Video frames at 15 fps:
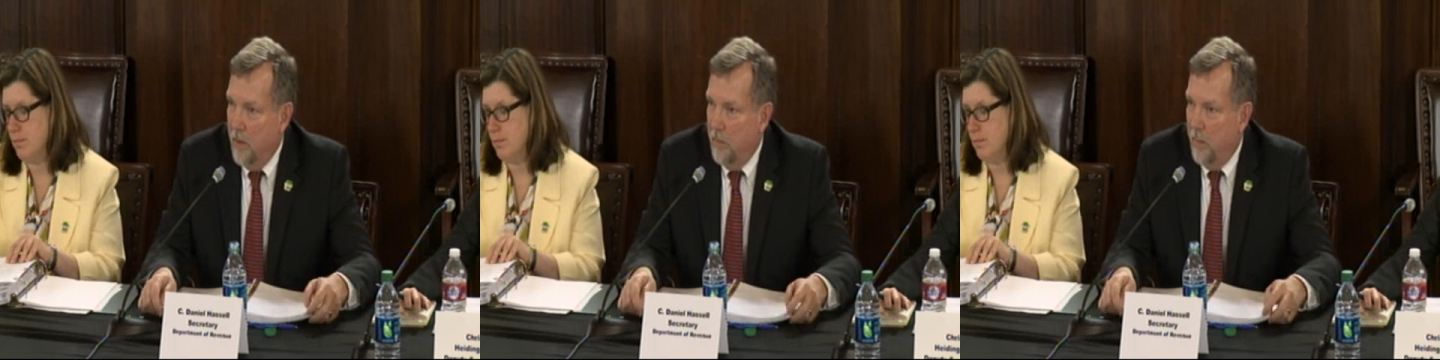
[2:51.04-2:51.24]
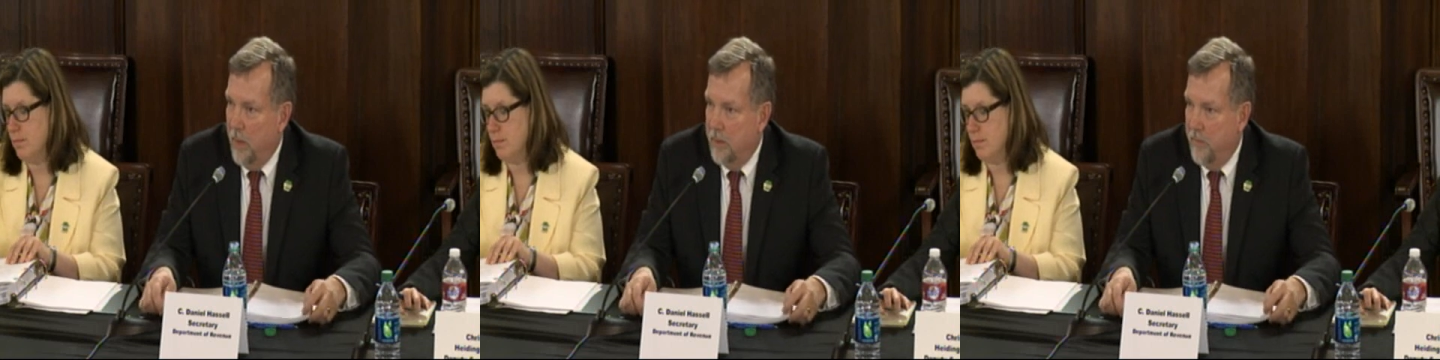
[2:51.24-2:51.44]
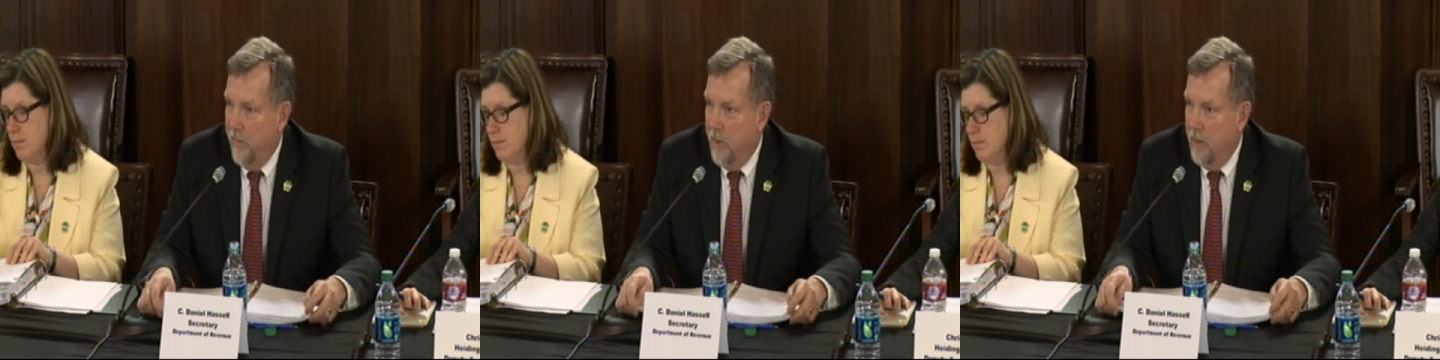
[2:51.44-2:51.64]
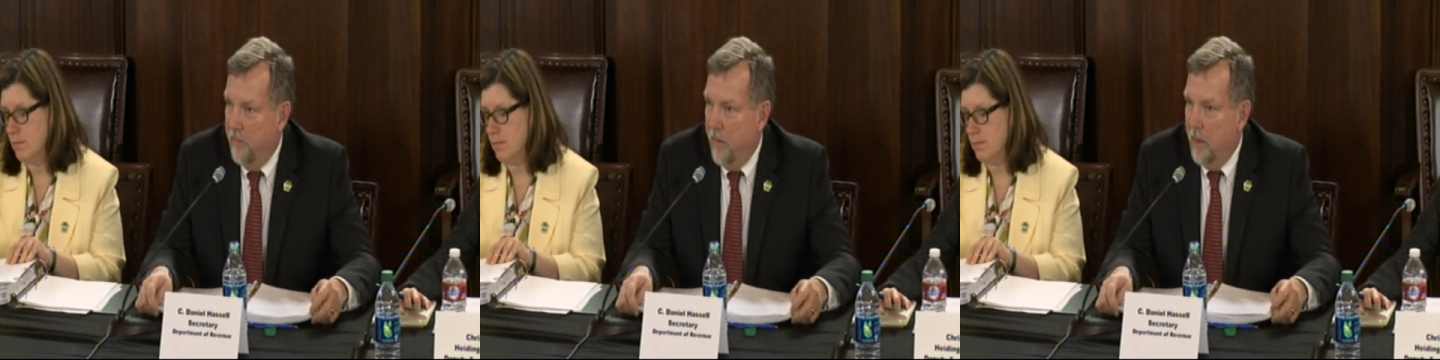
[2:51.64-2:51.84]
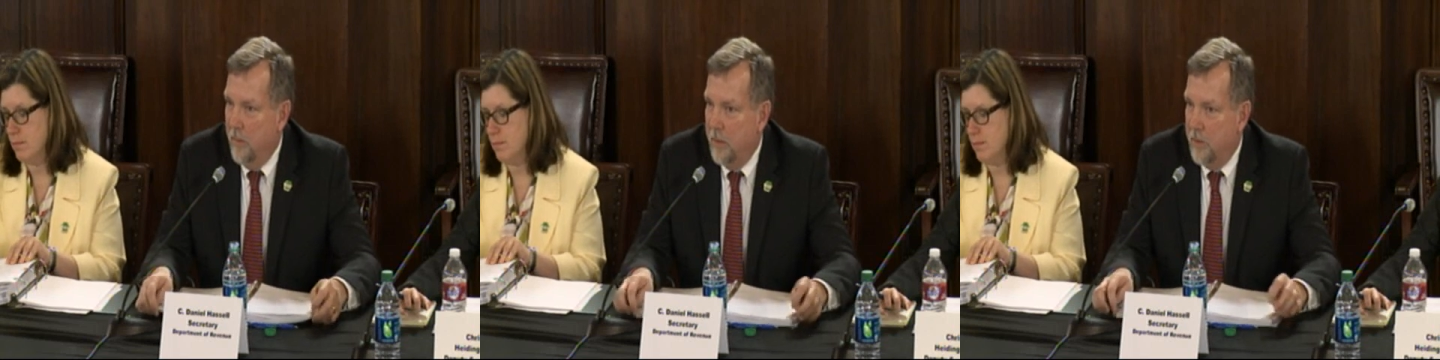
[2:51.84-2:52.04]
Speaker 1: on
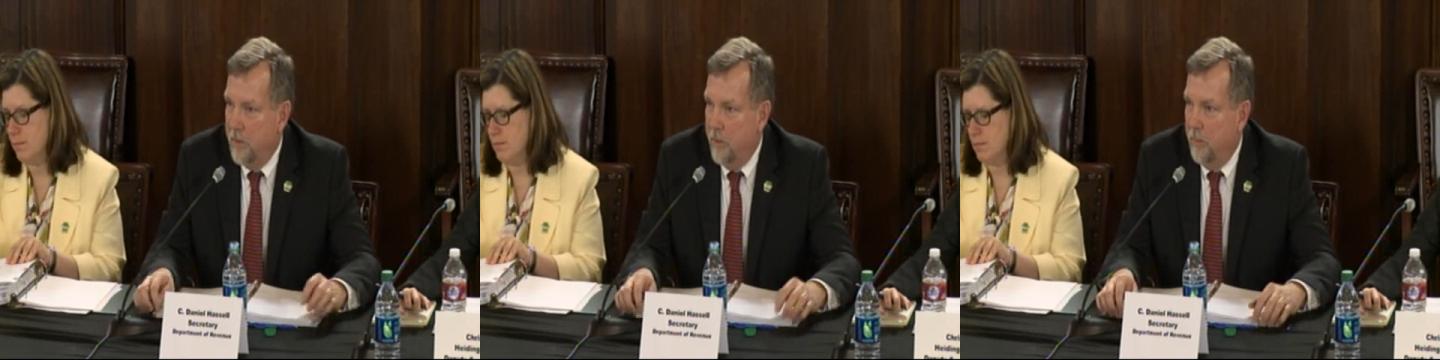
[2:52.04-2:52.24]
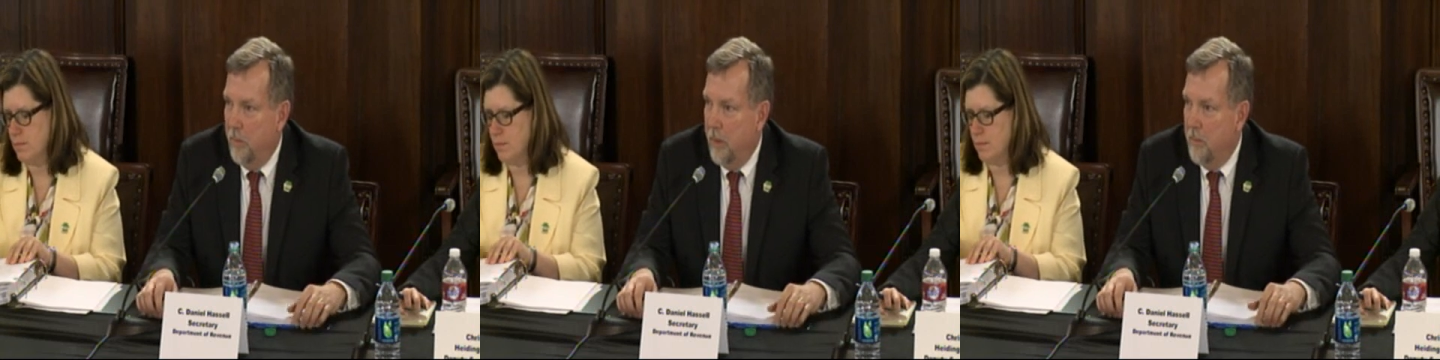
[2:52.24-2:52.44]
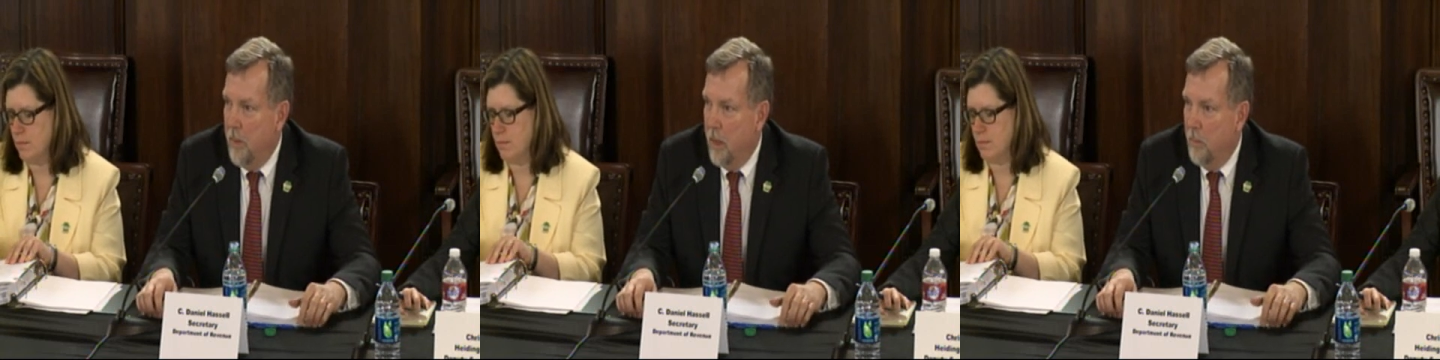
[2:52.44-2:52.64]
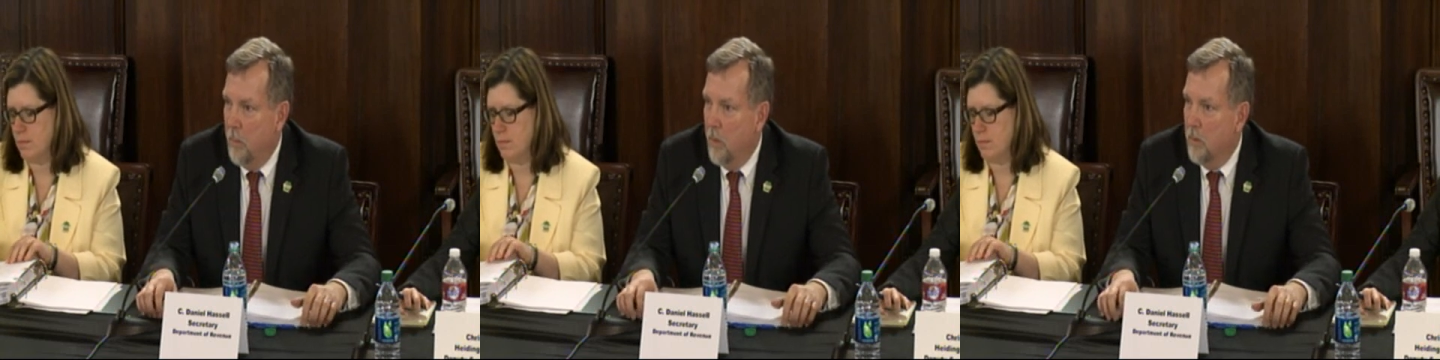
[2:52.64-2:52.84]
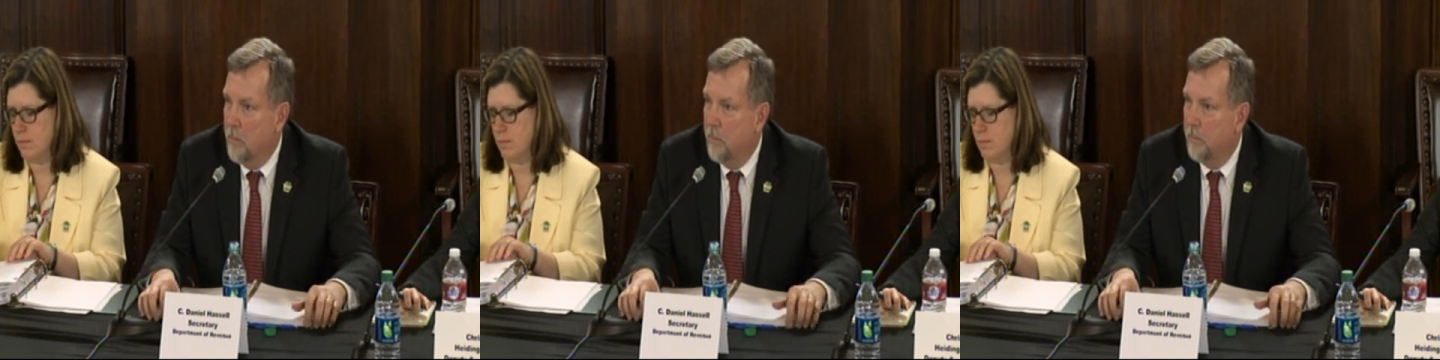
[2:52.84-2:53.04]
Pennsylvania families should be
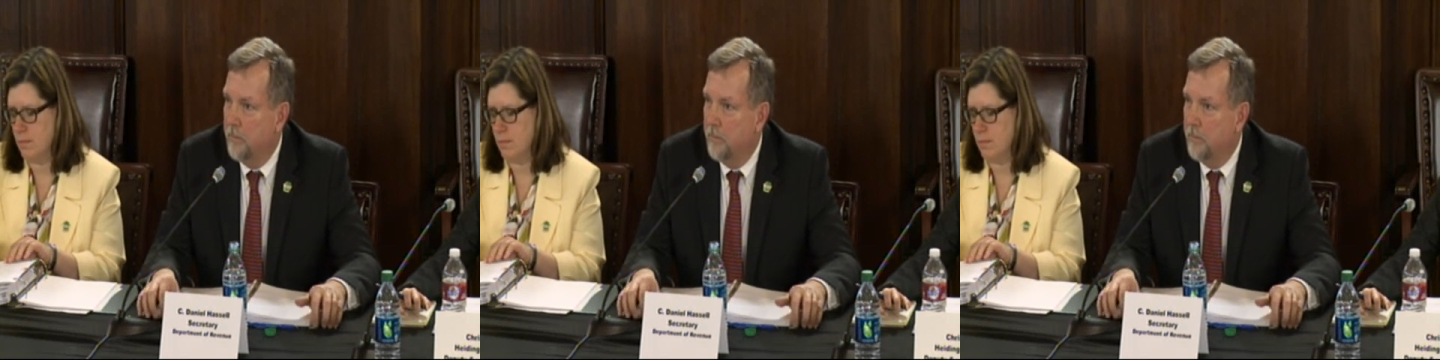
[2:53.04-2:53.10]
minimal.